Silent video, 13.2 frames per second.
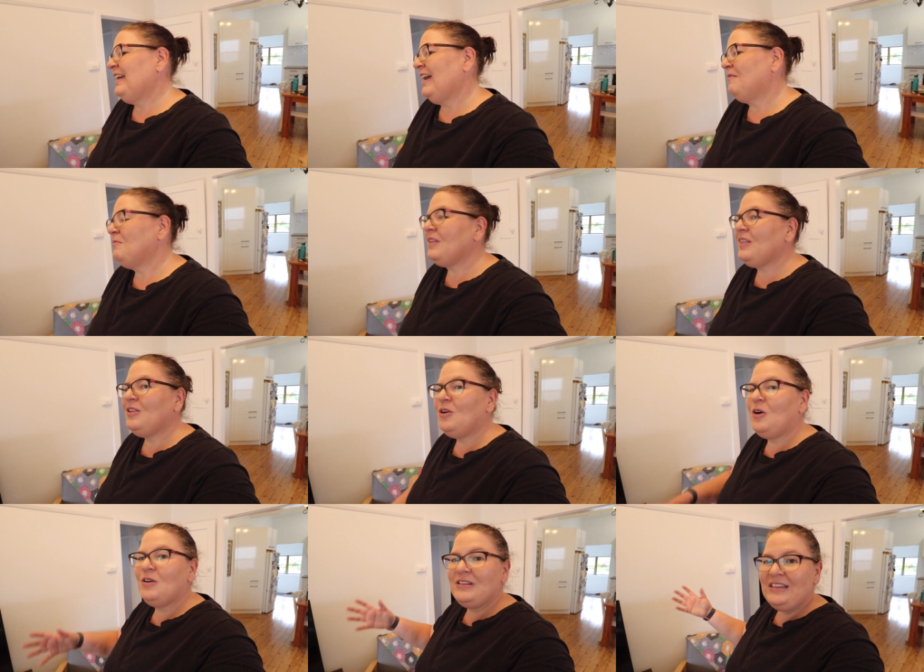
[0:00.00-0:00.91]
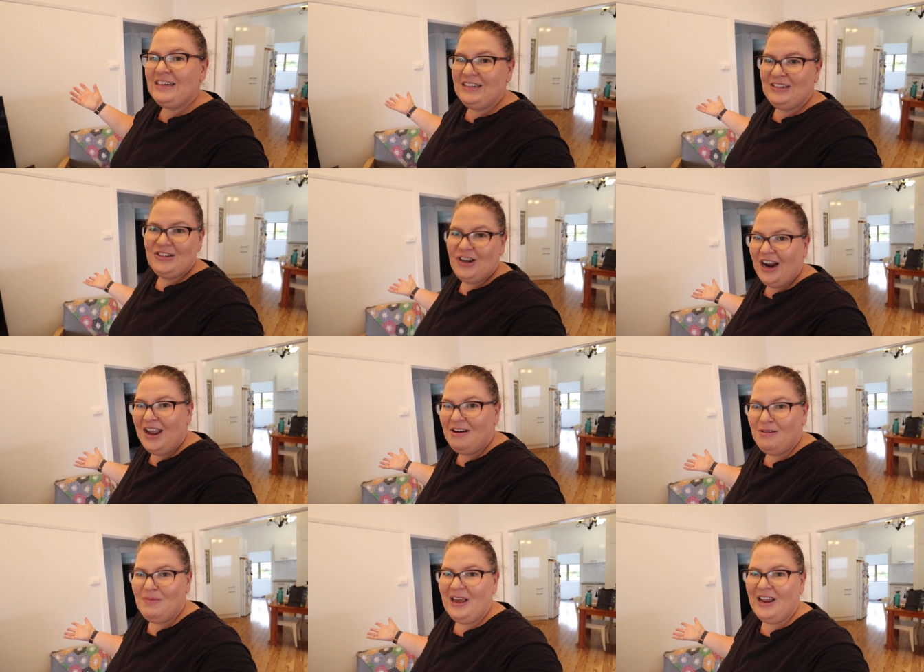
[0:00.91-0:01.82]
And with talks in
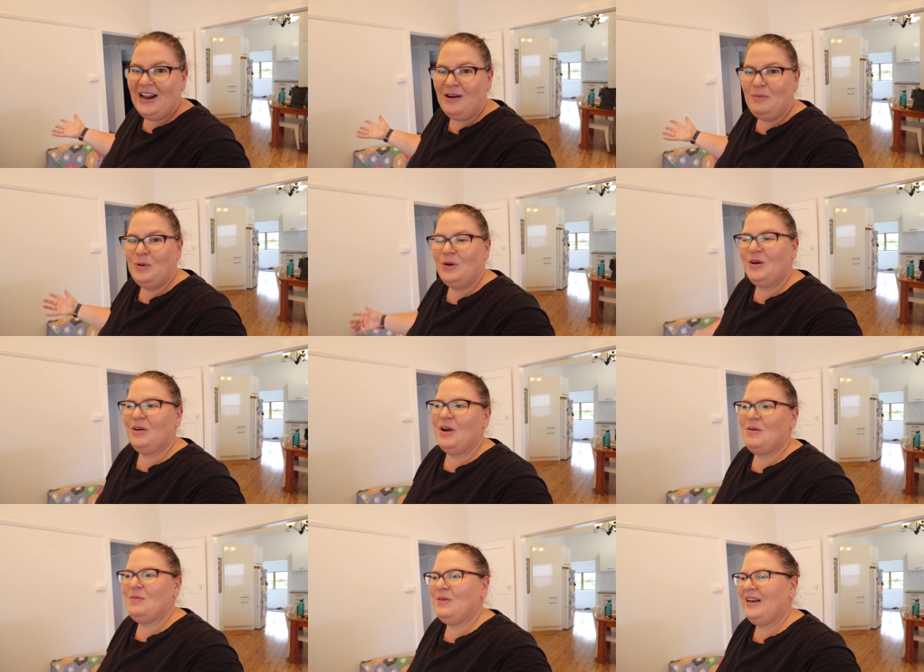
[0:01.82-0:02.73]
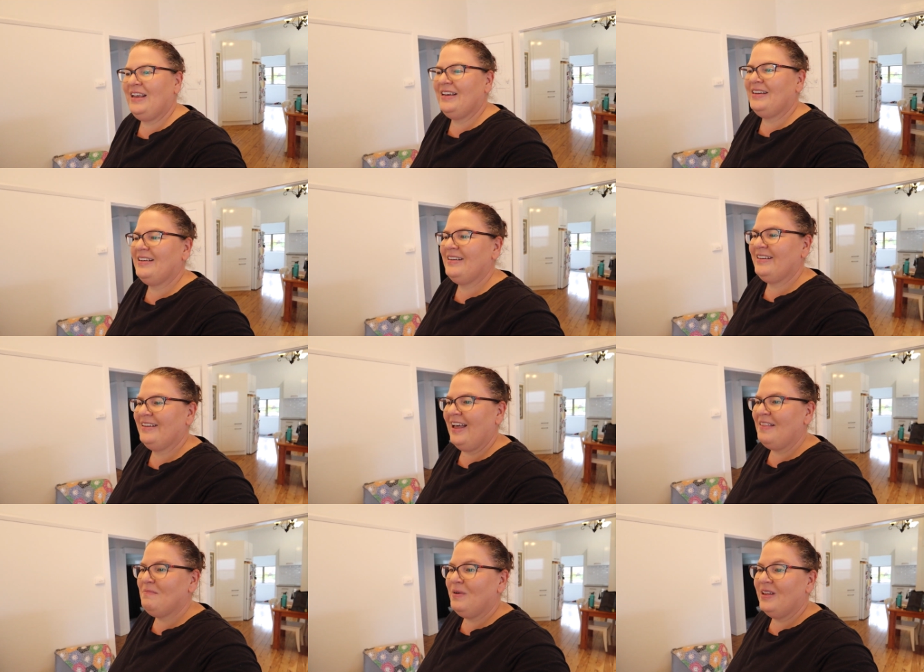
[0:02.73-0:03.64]
Australia about our border opening
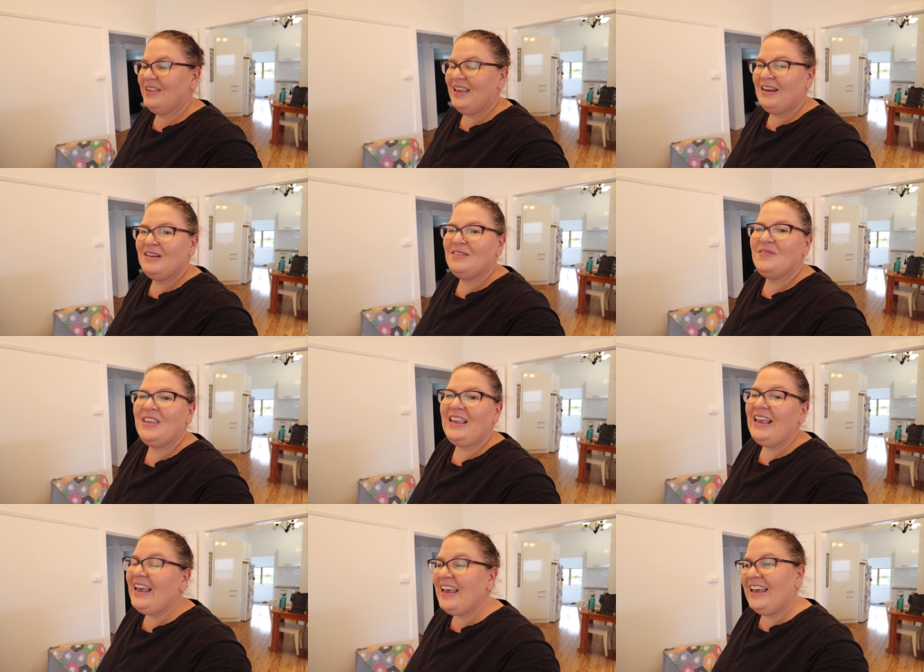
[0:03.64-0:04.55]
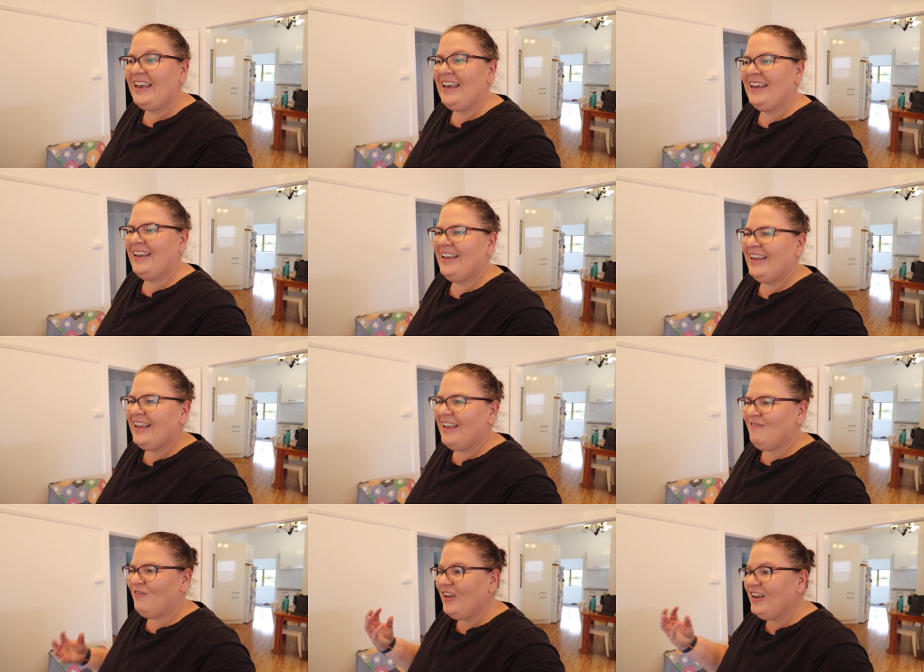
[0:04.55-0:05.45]
by the end of the year,
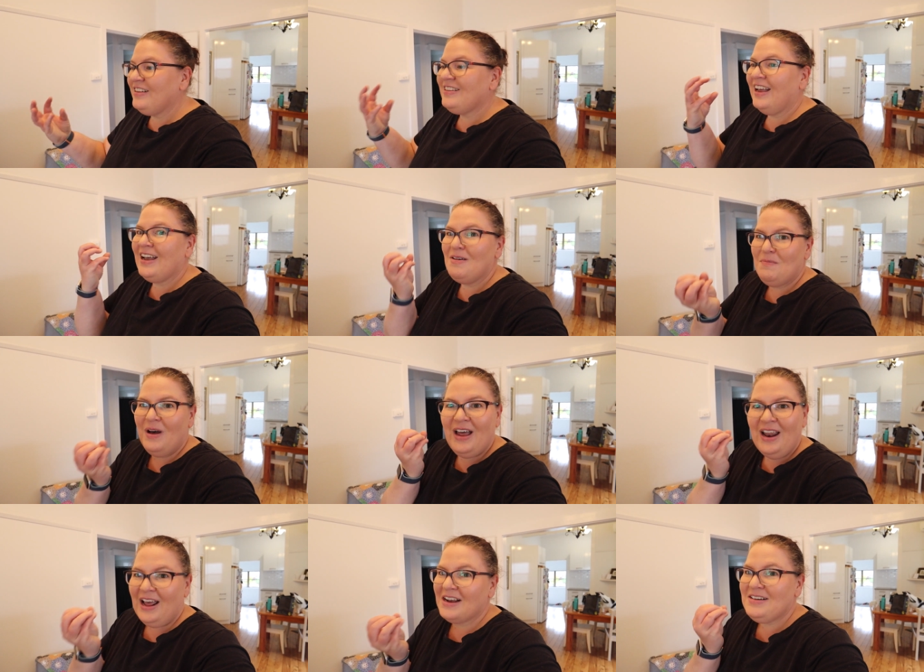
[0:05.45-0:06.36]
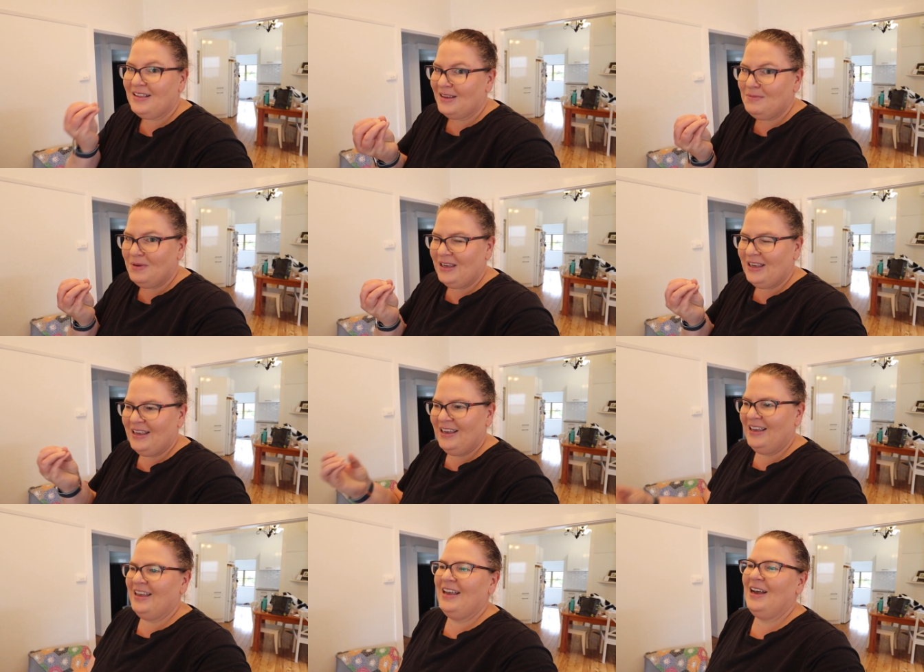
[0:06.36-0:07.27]
it feels like it might actually
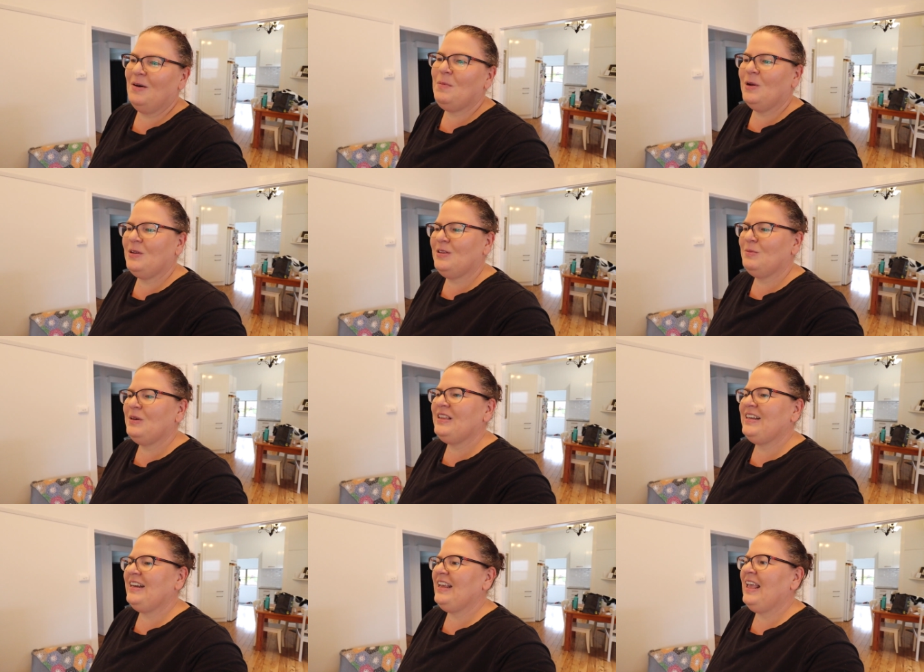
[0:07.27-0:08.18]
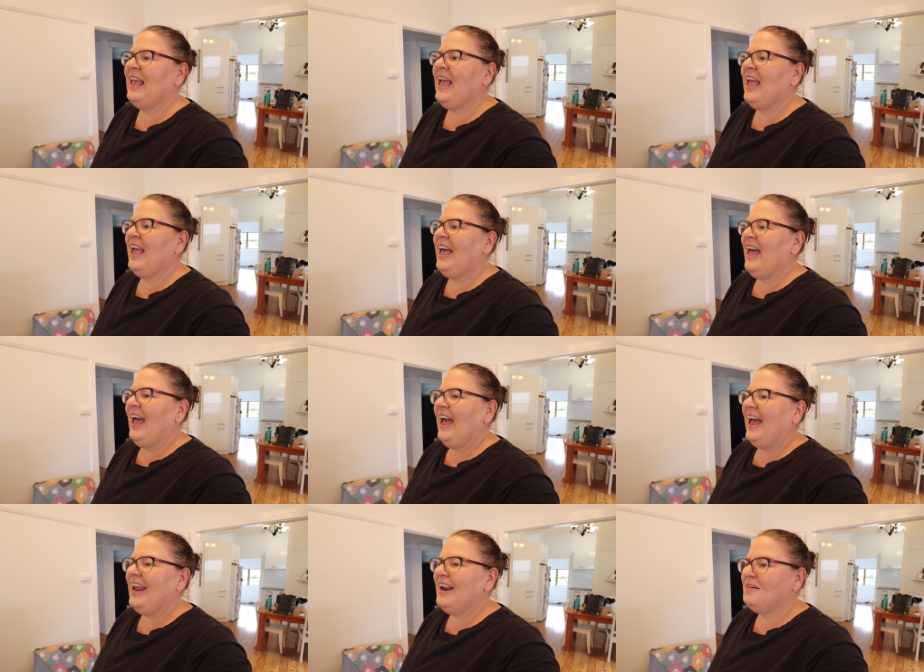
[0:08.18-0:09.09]
be a possibility.
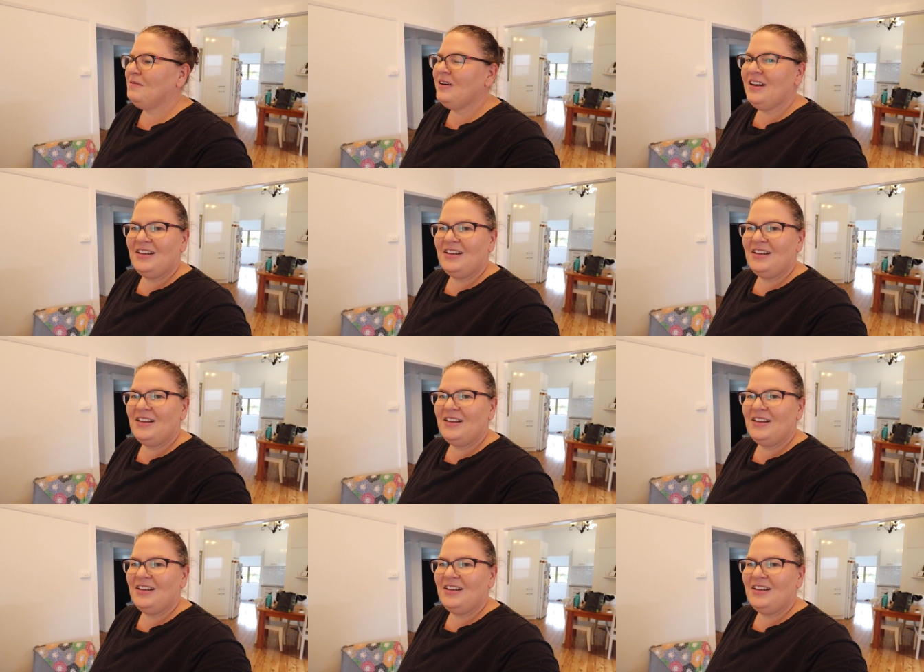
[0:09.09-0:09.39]
And I want